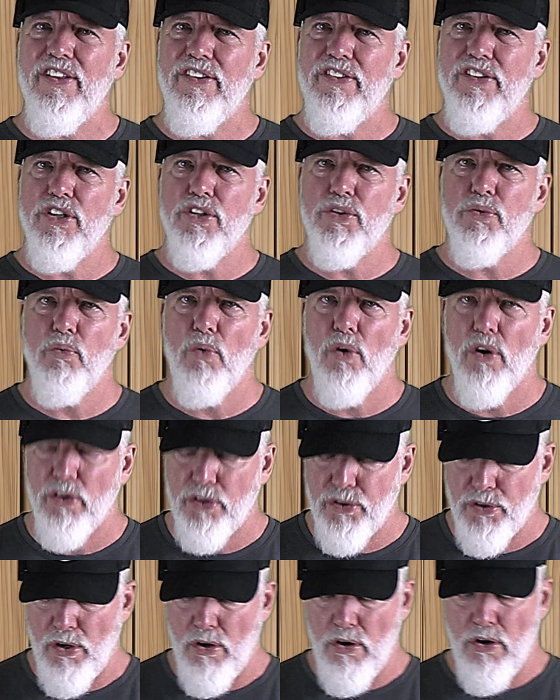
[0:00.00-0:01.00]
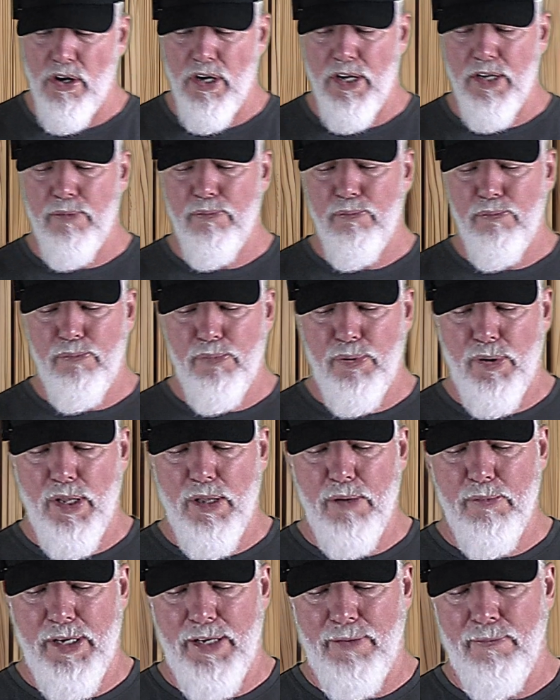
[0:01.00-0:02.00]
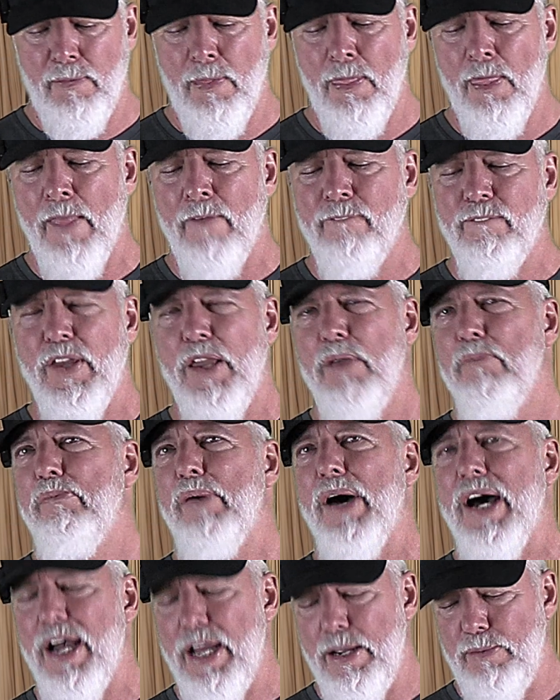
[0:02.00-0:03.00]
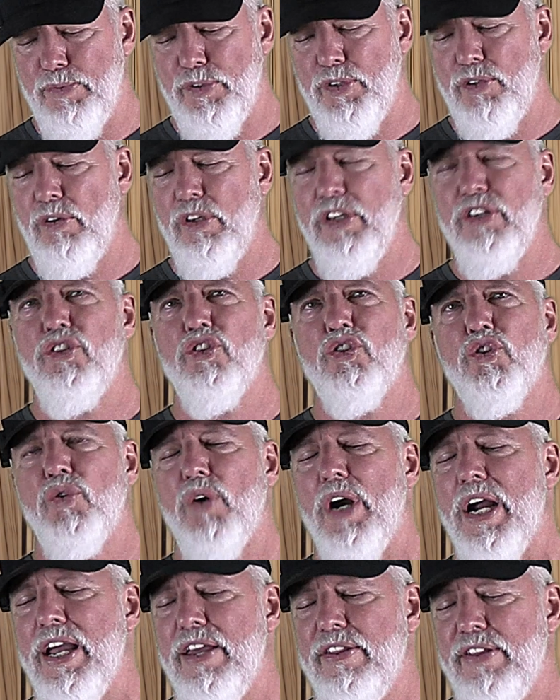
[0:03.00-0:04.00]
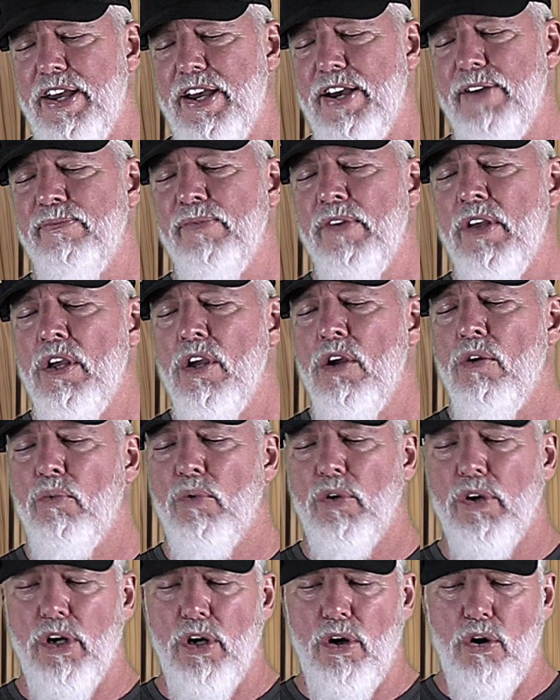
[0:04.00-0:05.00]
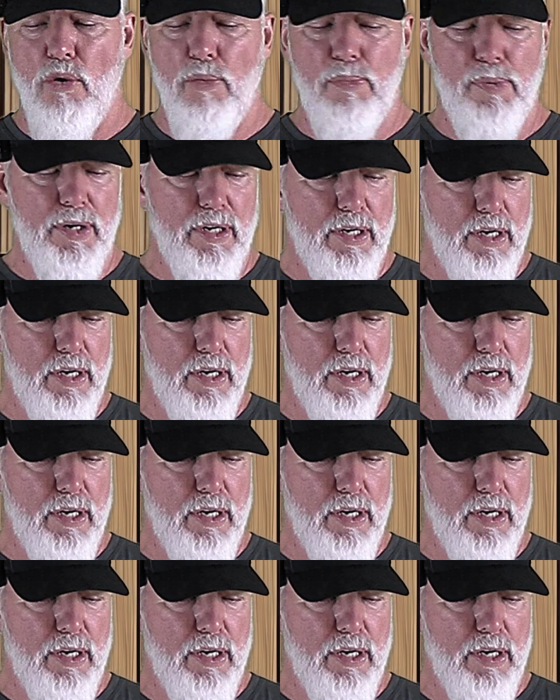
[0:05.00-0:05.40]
that this works on plumbing and pipes. So let's try that. We're going to open